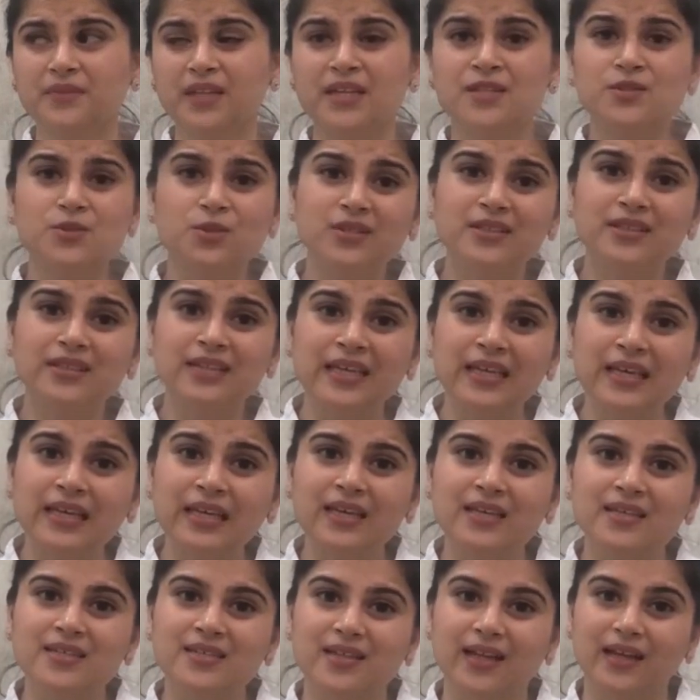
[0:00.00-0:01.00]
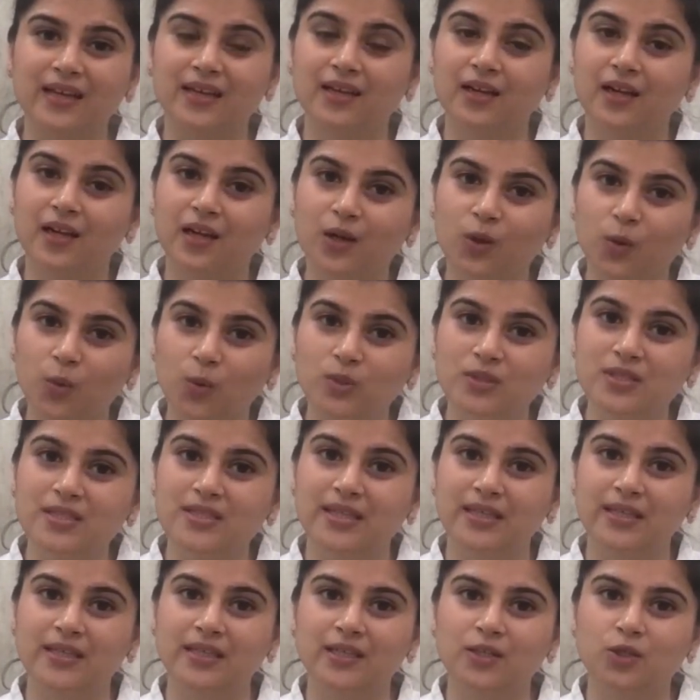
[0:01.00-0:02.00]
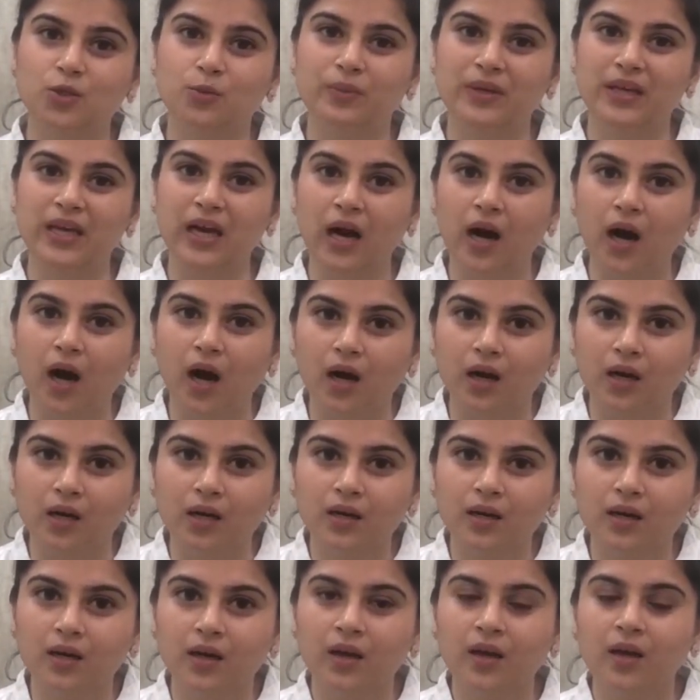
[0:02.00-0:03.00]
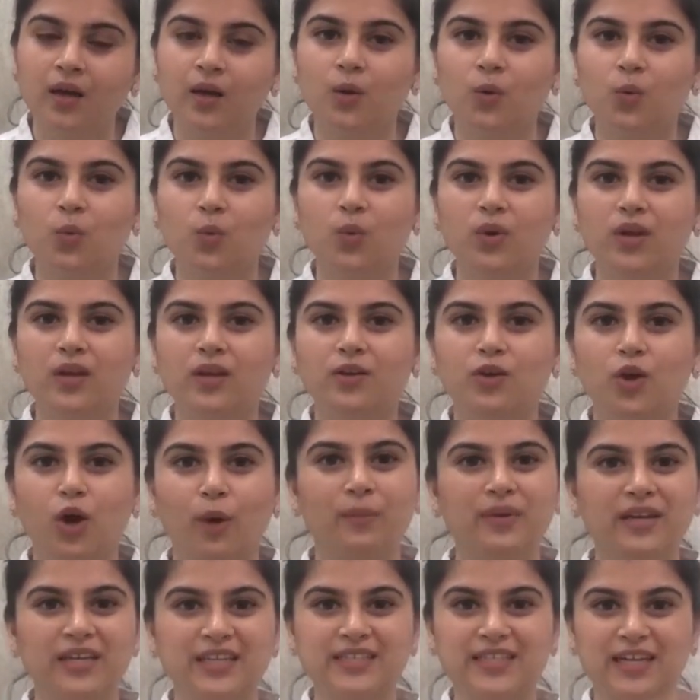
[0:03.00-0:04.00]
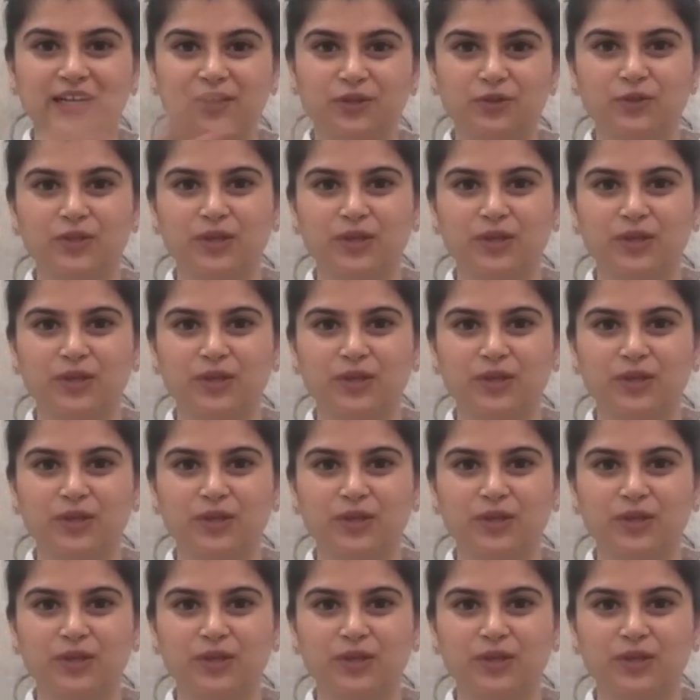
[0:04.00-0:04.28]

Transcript: So the thing is that clothes that need to be hung will normally tell you